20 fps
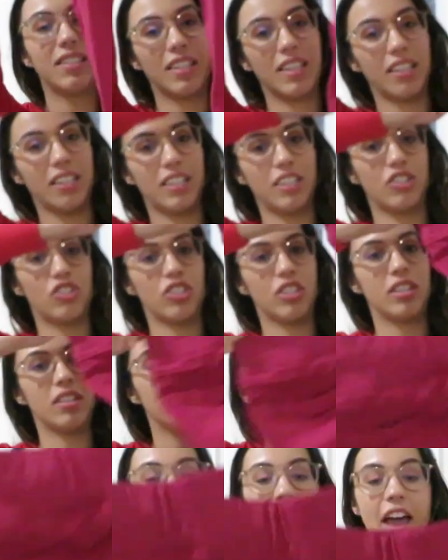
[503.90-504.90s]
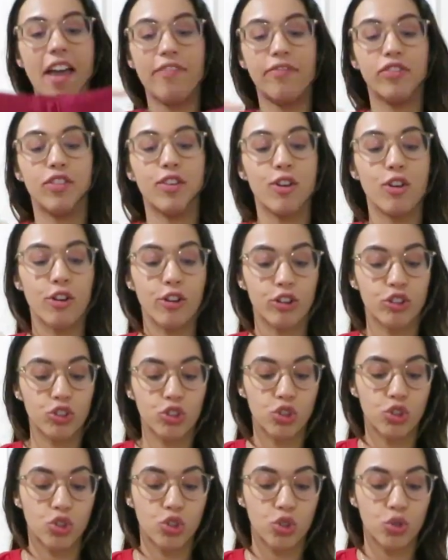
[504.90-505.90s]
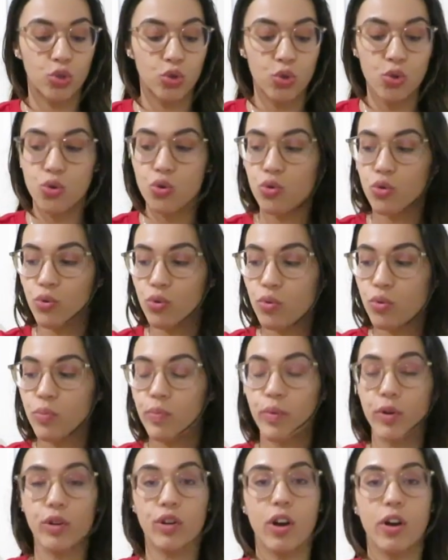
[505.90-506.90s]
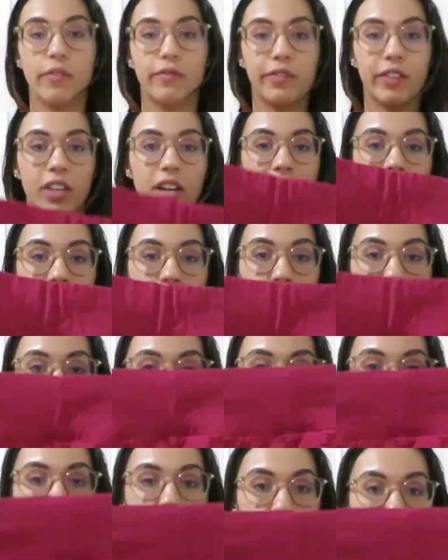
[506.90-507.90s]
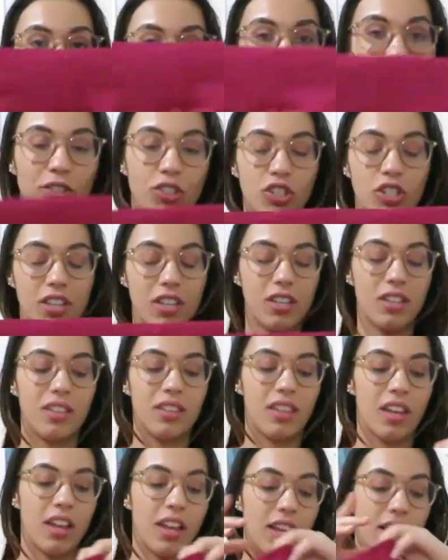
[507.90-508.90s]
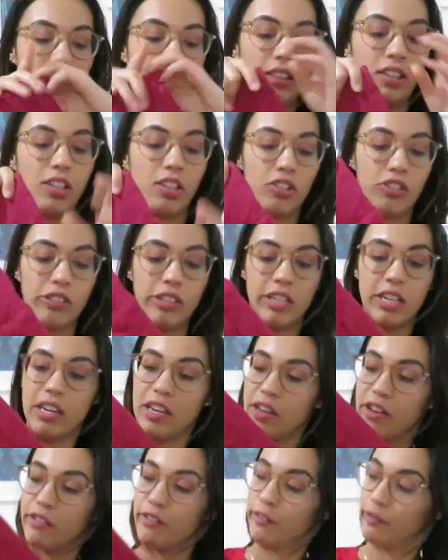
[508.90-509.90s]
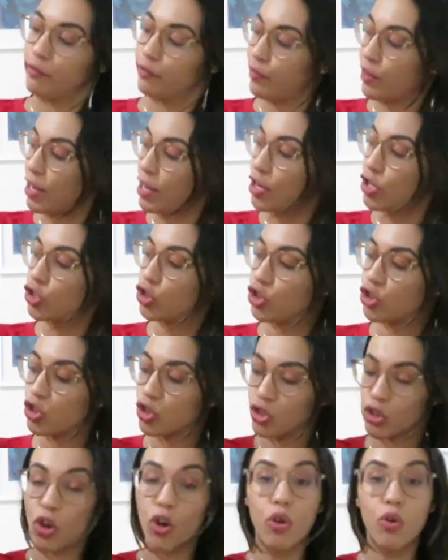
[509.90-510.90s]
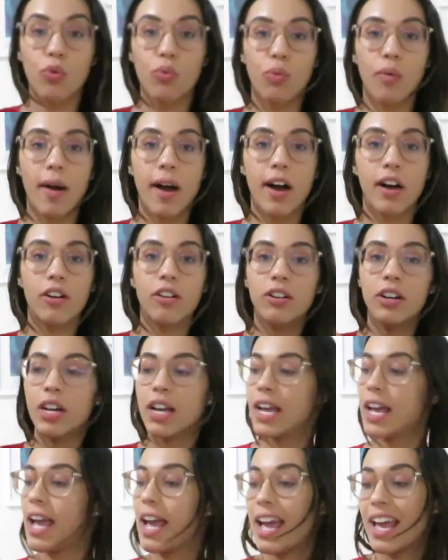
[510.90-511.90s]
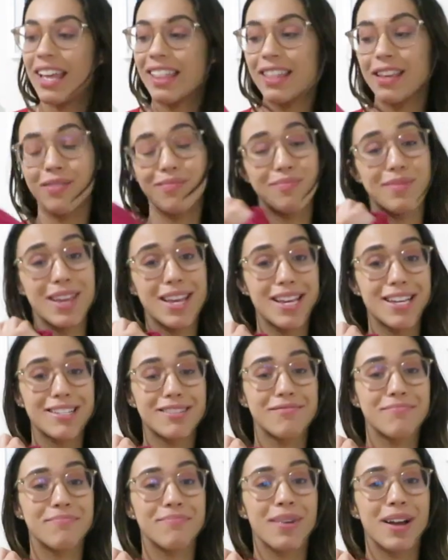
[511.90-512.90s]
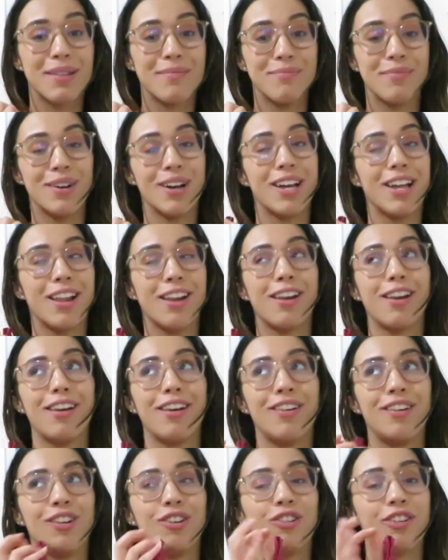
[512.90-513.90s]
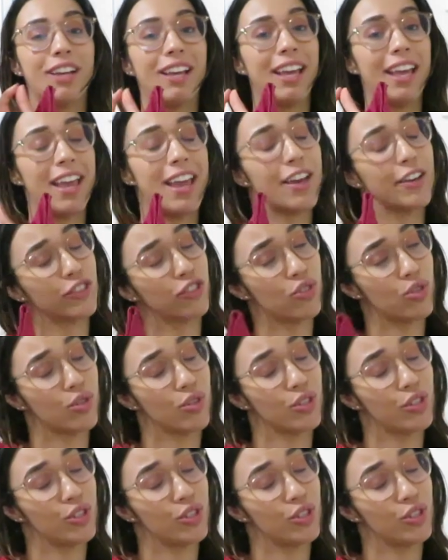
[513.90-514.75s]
skinny jeans and they're super comfy guys they're stretchy they literally fit so well and they make my butt look extra